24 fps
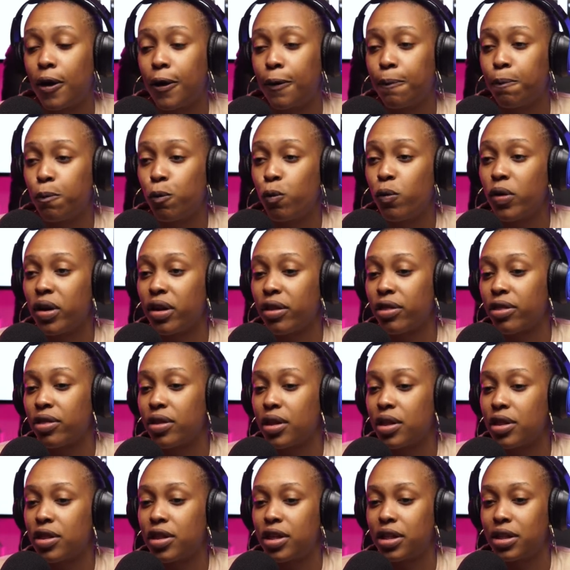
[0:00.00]
with
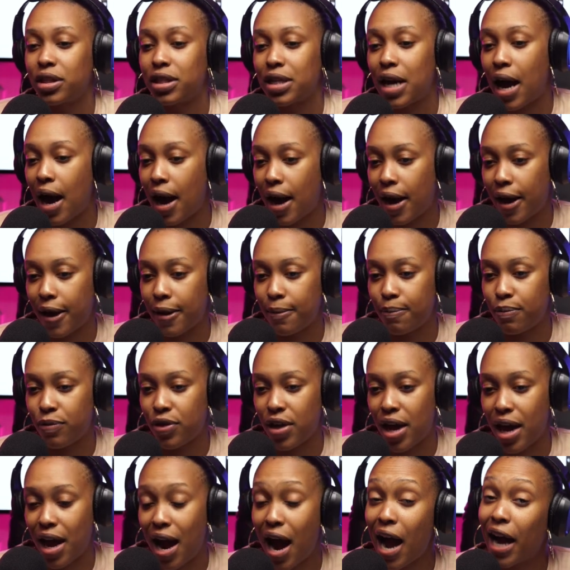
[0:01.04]
the time
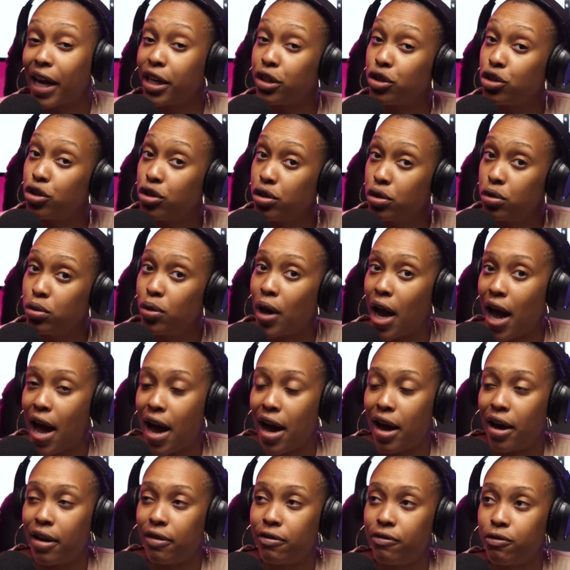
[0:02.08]
that I do
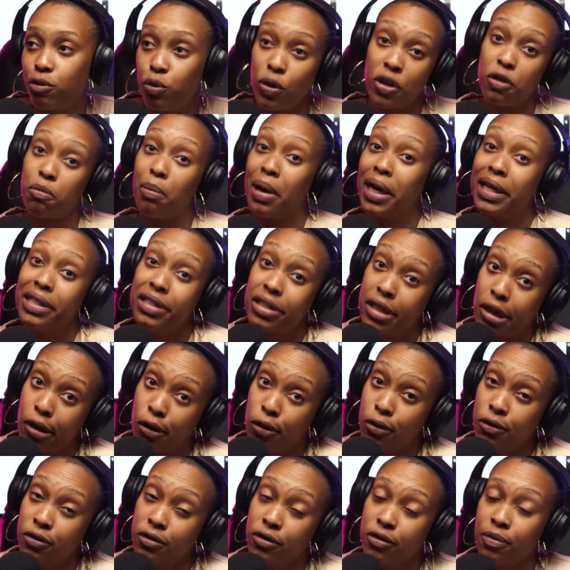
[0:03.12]
have with
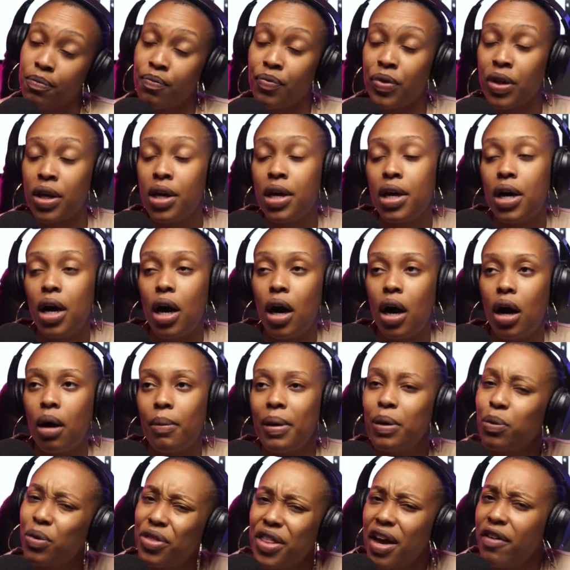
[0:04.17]
myself, and
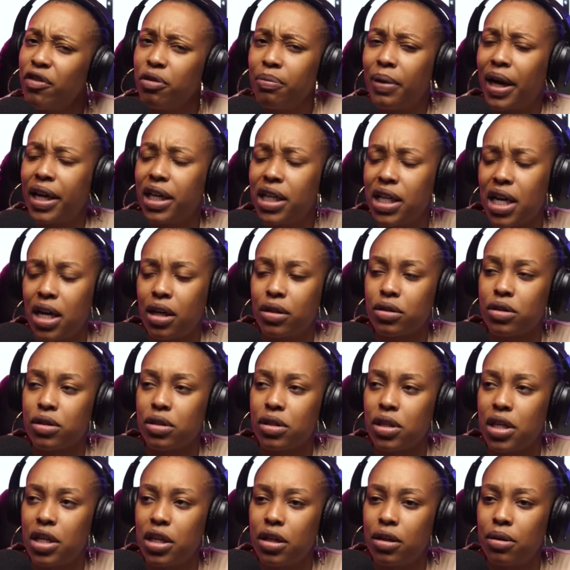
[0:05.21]
with everybody else
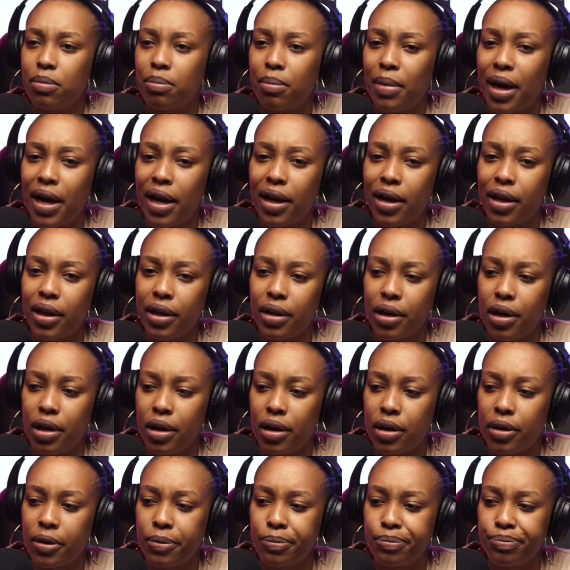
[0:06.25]
in my
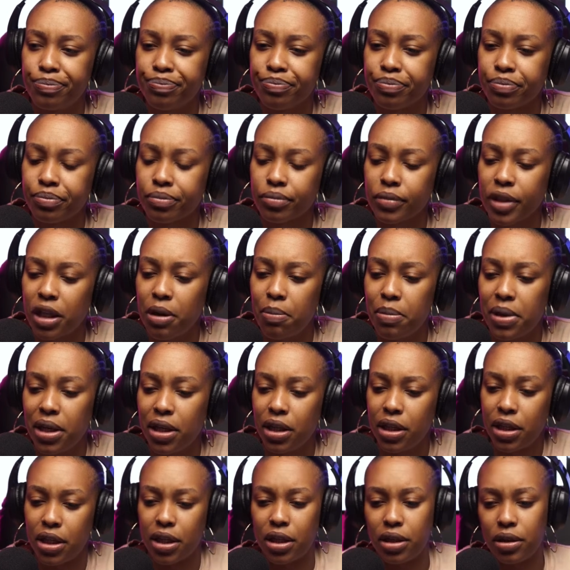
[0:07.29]

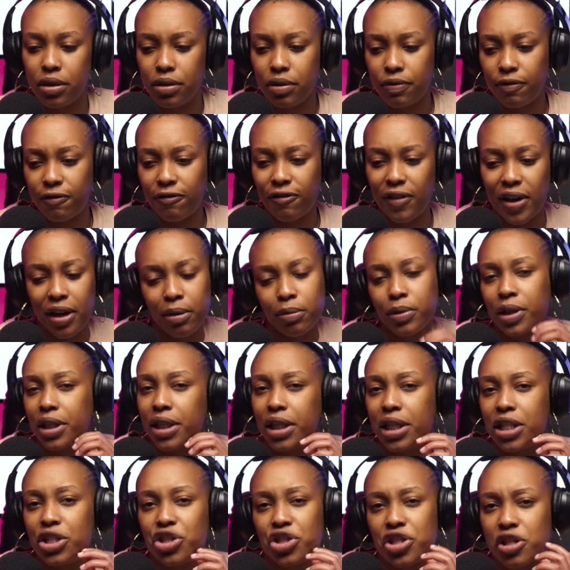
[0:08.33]
immediate family
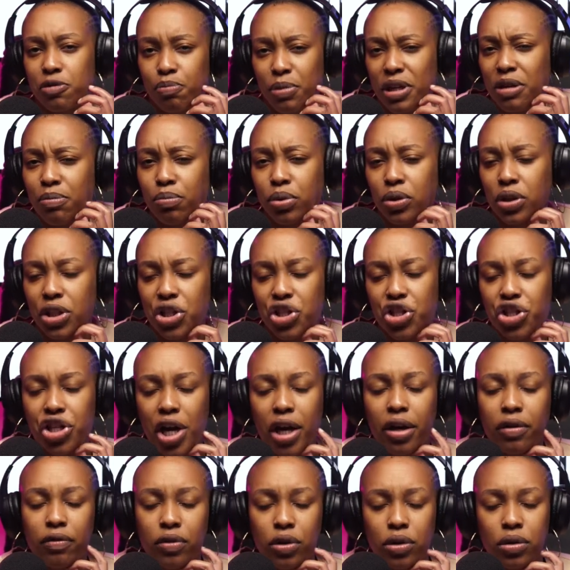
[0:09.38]
and just people in
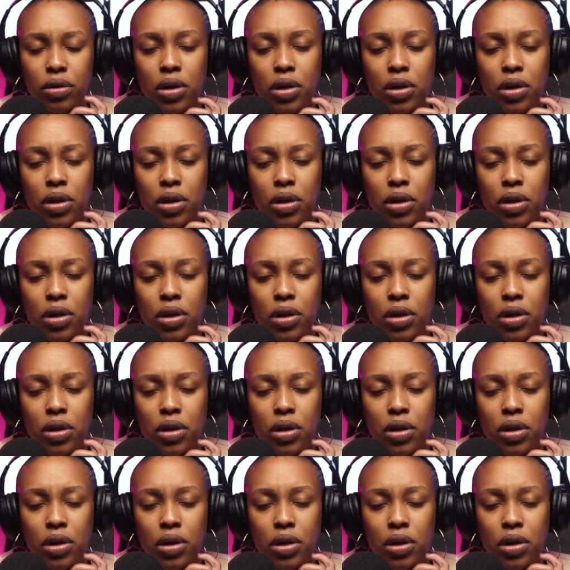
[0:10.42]
general.